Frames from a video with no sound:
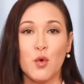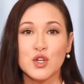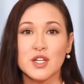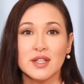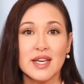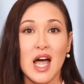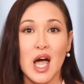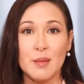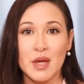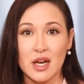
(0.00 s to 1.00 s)
Unfortunately,
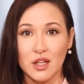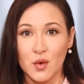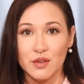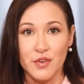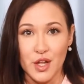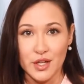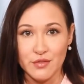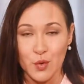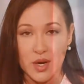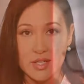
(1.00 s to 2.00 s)
I'm not alone in falling for